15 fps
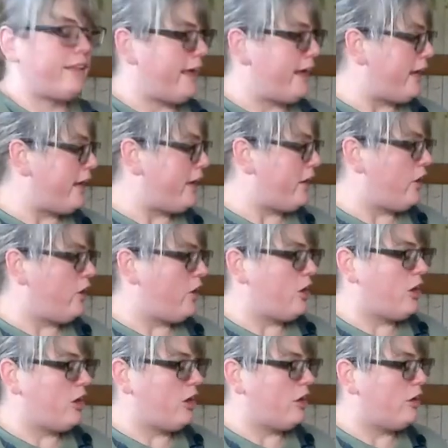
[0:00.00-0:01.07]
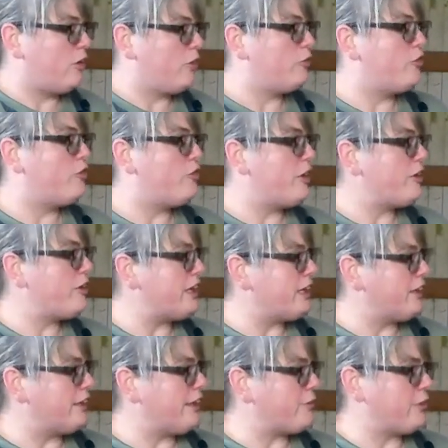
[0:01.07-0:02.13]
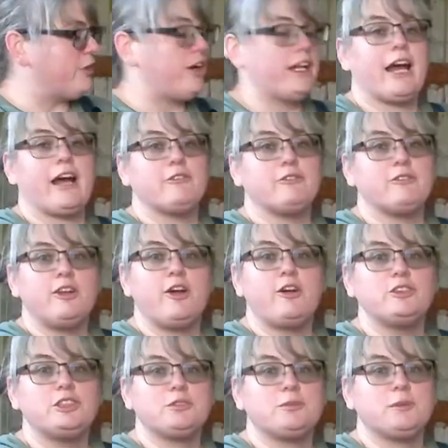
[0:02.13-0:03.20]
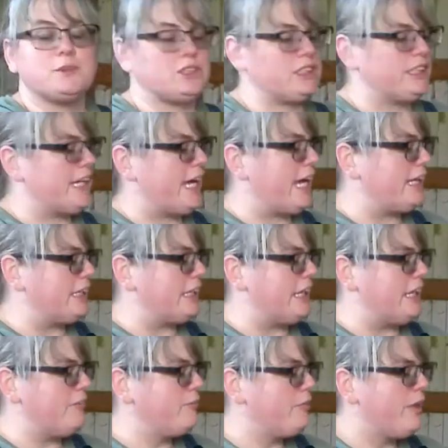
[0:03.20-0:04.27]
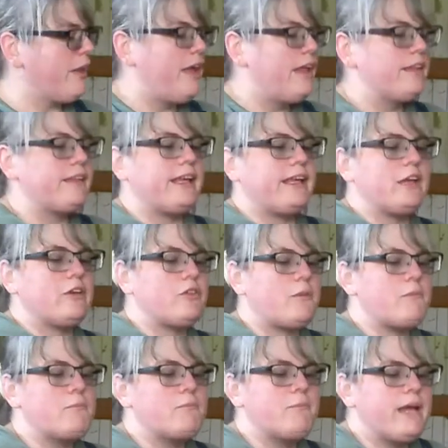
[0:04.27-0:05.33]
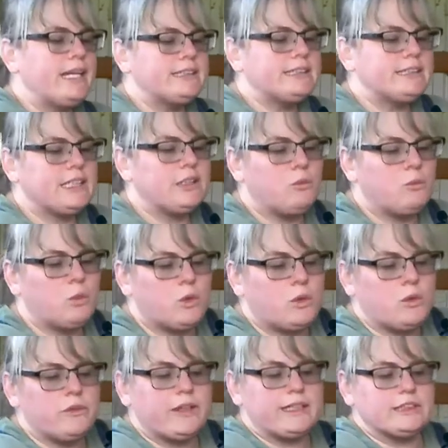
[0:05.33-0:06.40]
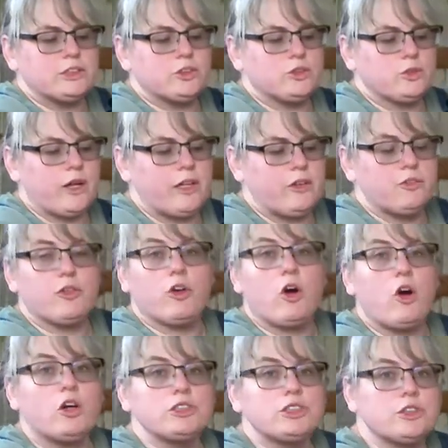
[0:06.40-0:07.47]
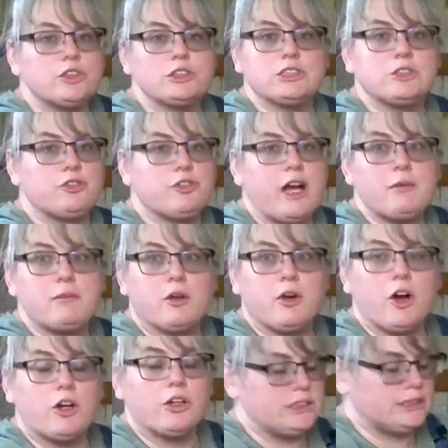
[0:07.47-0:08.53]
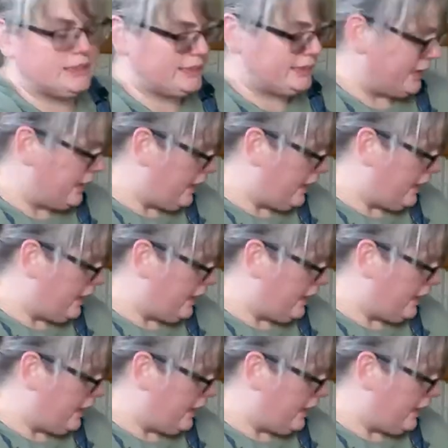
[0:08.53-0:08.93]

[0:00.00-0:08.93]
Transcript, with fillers: They are very clever and have loads of personality. They give amazing wool that is great for all sorts of fiber arts.